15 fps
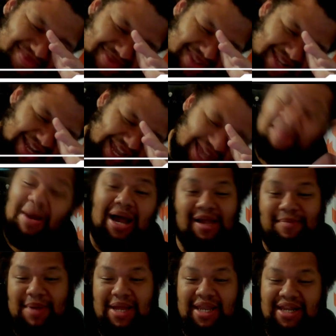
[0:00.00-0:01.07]
in my
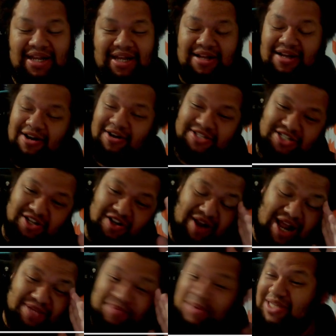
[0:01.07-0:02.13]
opinion, on certain aspects.